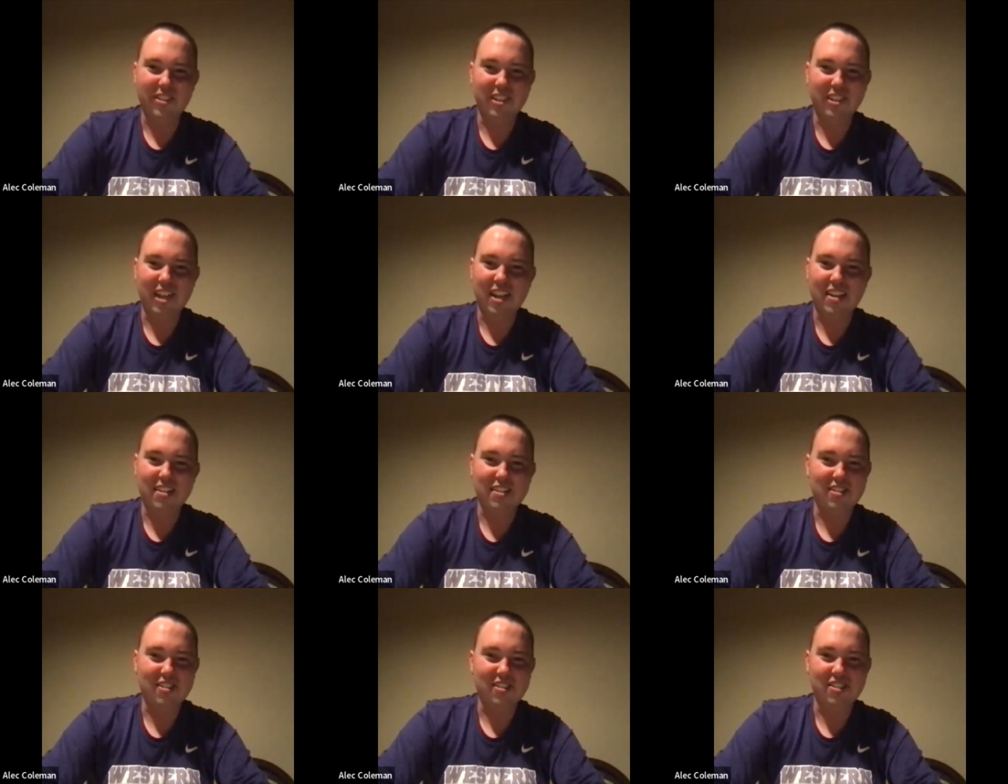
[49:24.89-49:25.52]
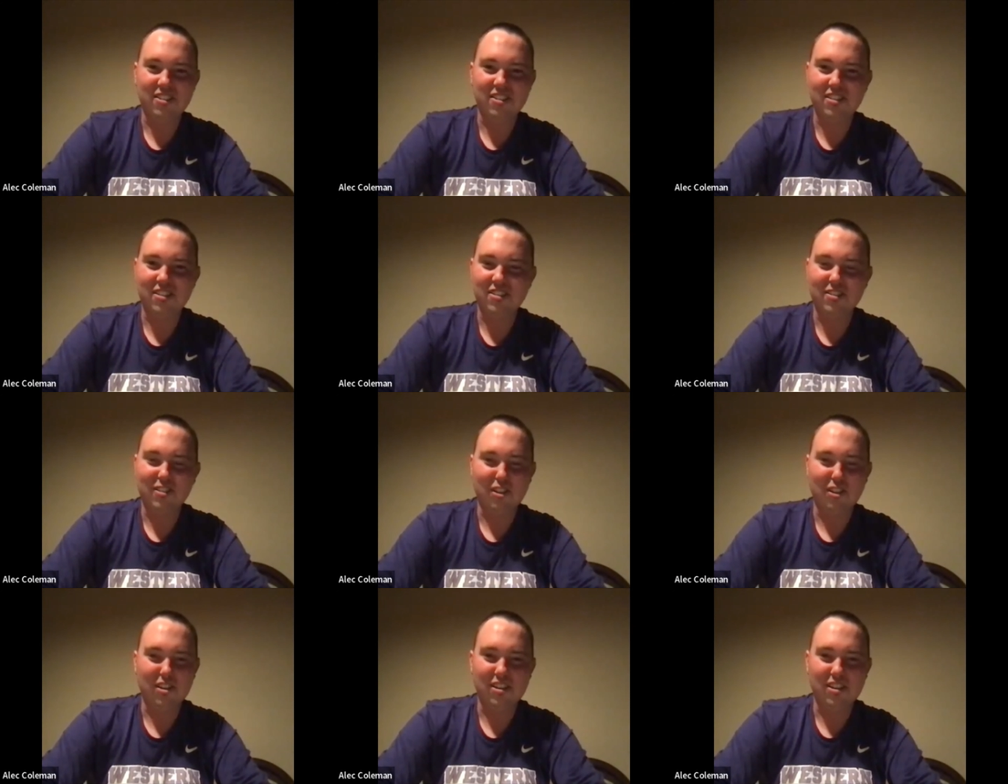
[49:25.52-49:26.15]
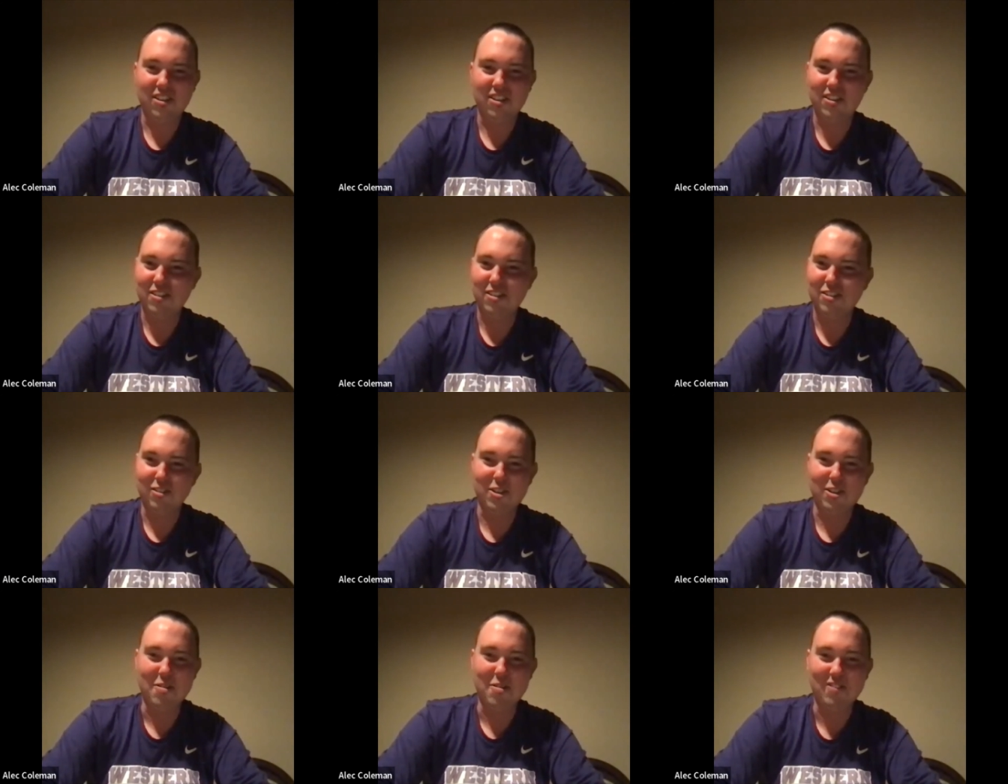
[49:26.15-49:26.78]
Like, you shouldn't be doing
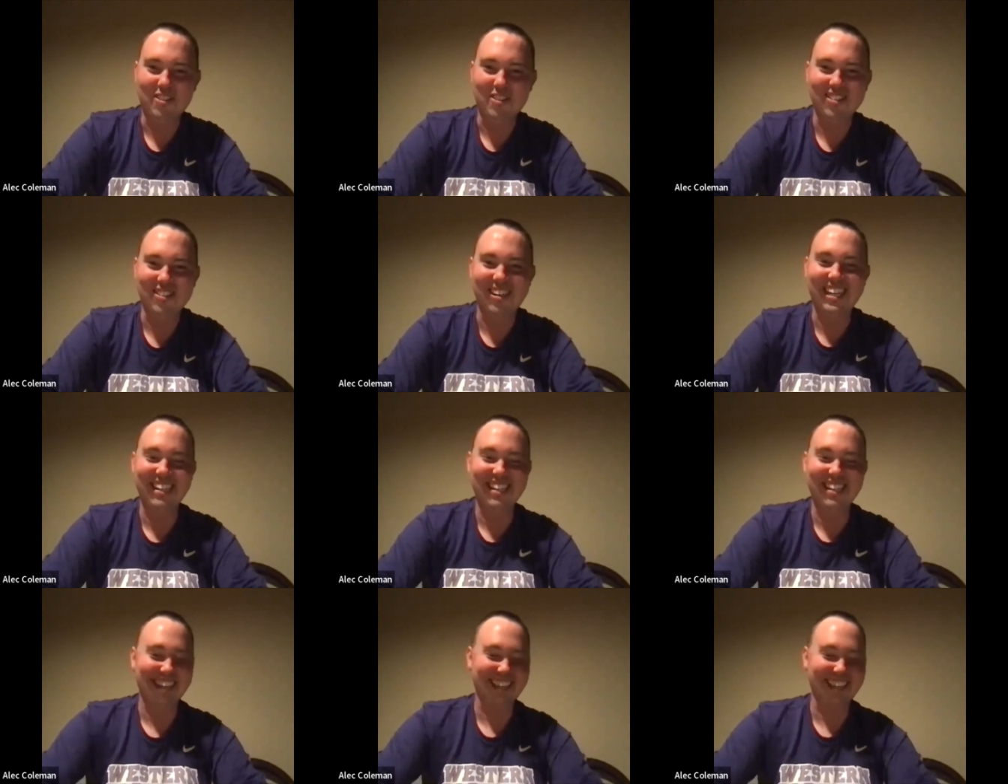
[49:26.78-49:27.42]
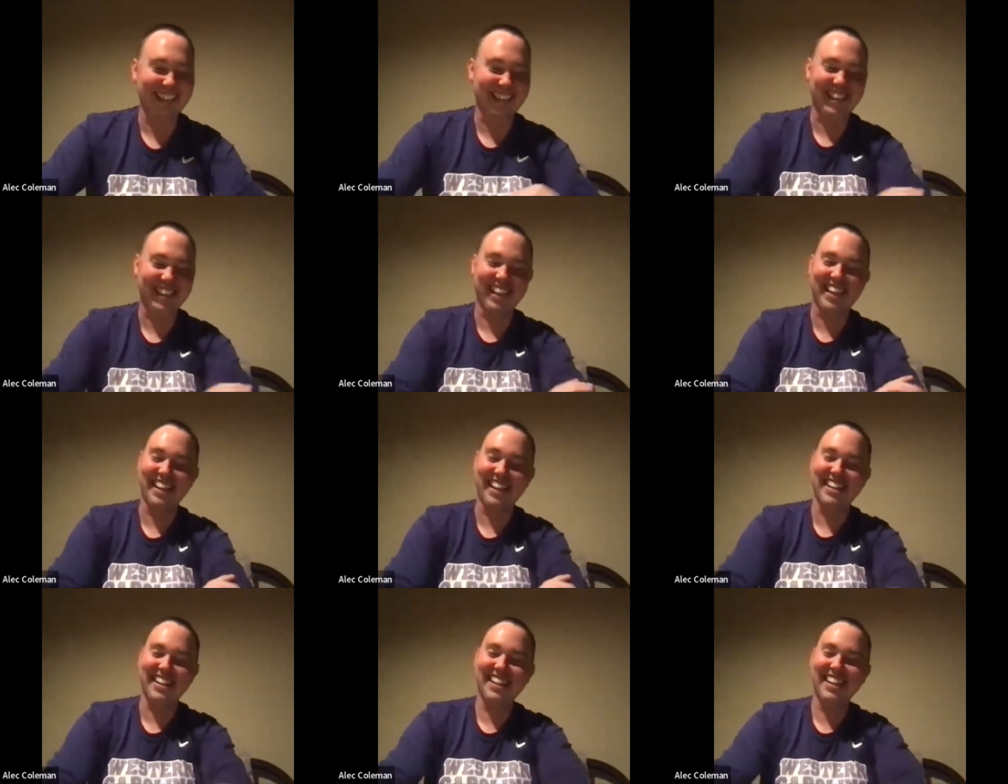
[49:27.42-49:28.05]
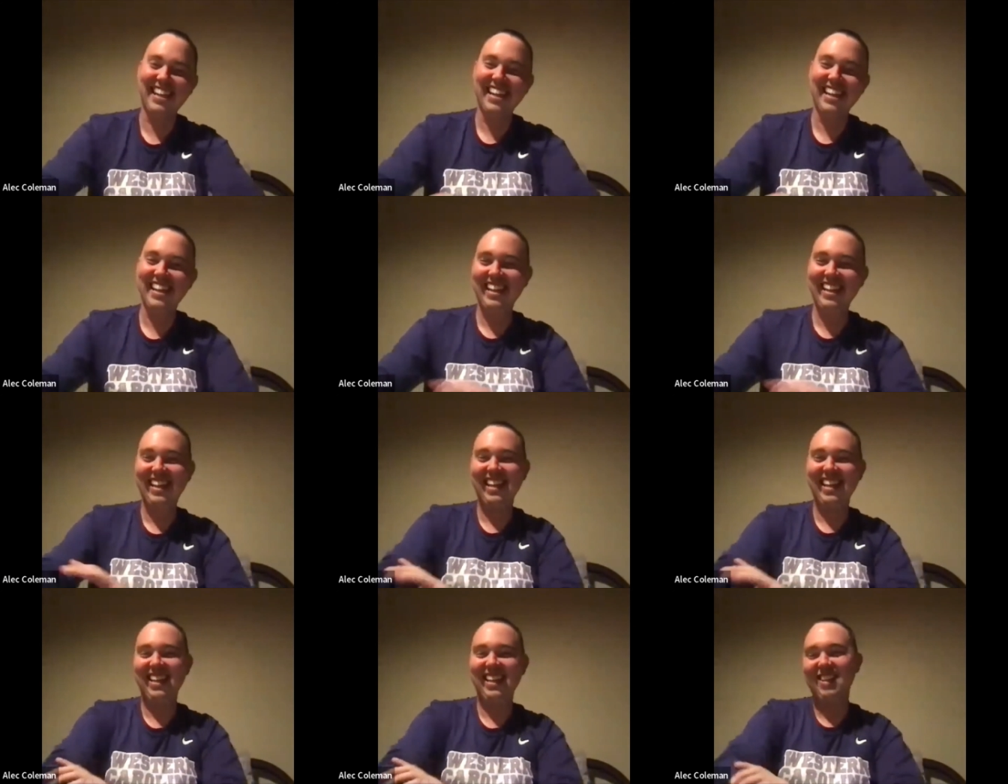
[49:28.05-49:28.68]
acid or shrooms or
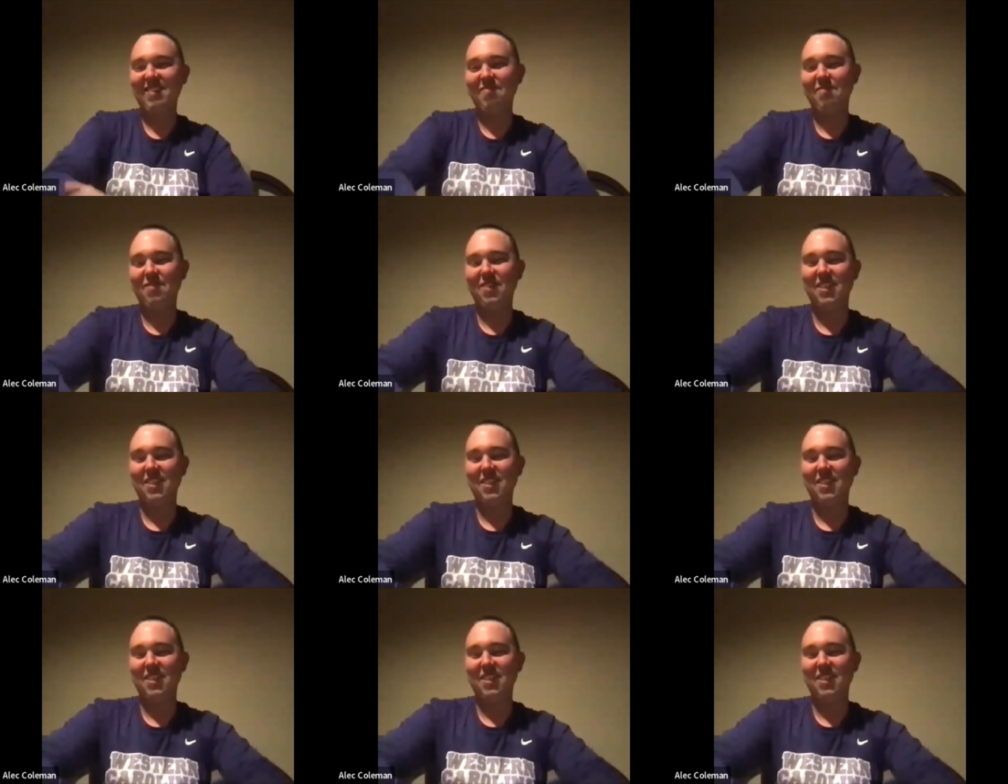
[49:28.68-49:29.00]
anything like that.